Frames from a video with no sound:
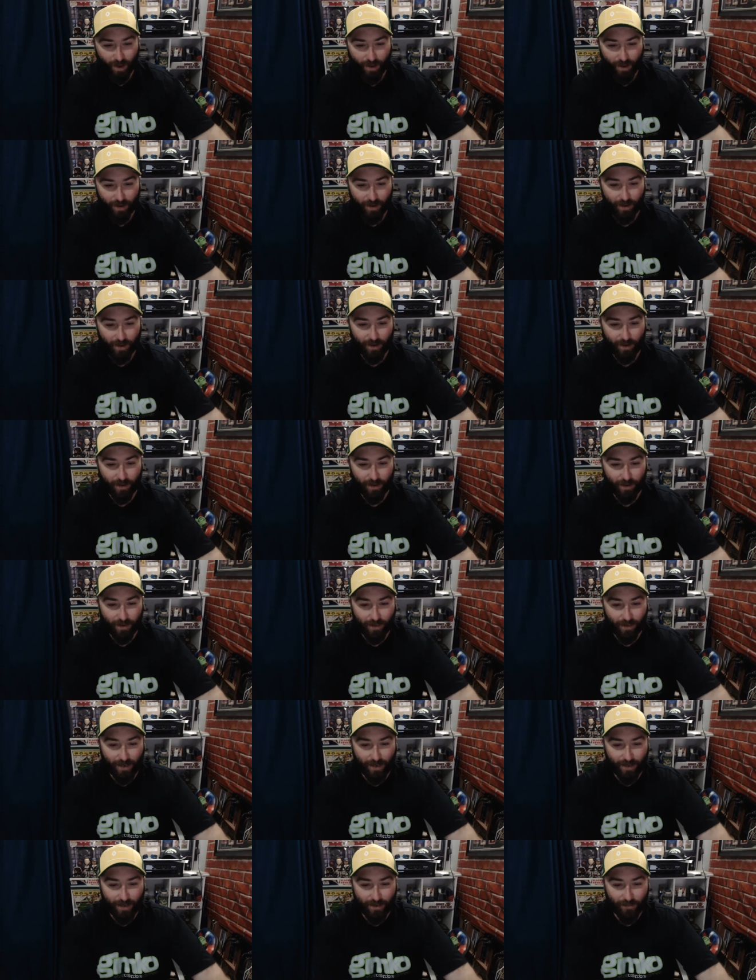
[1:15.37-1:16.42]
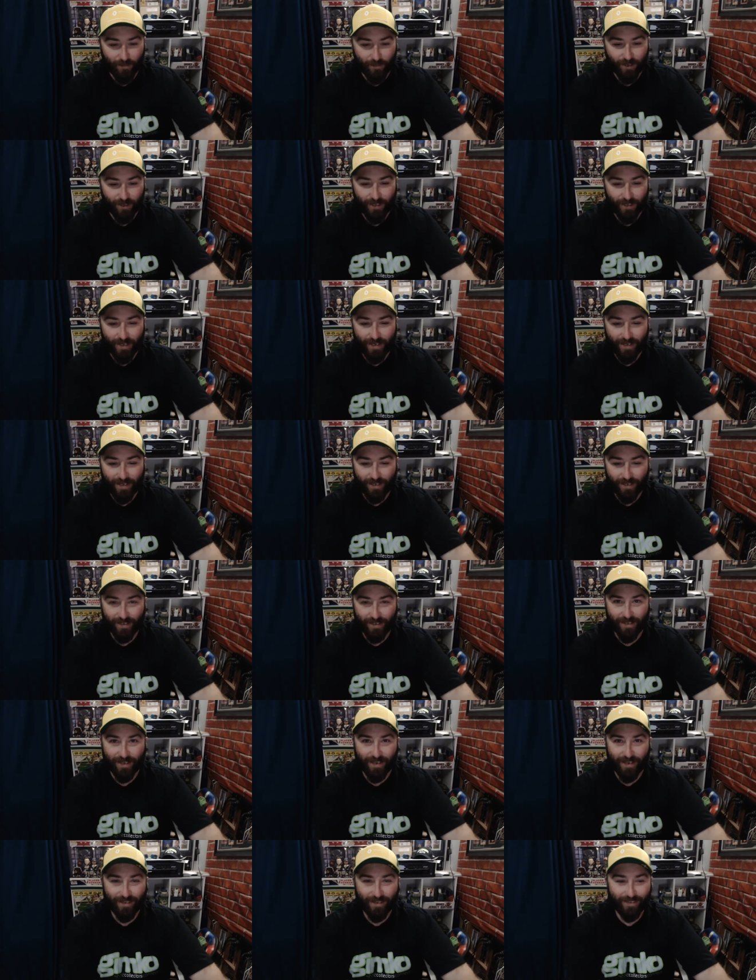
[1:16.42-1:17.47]
hey, g'day Cabretti, how's
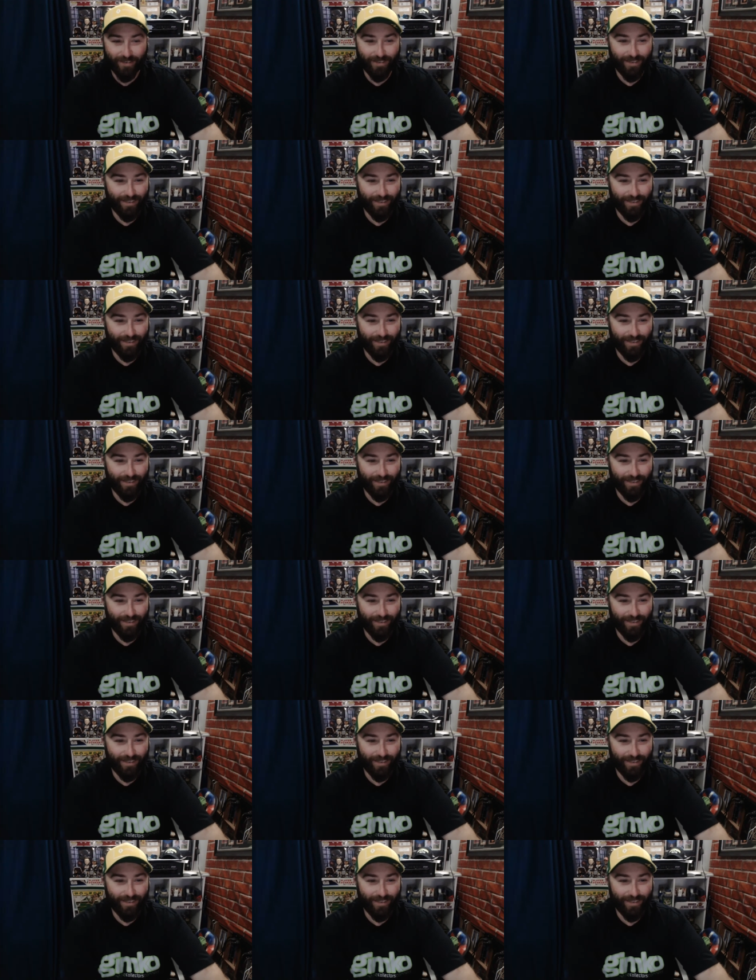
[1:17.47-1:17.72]
it going?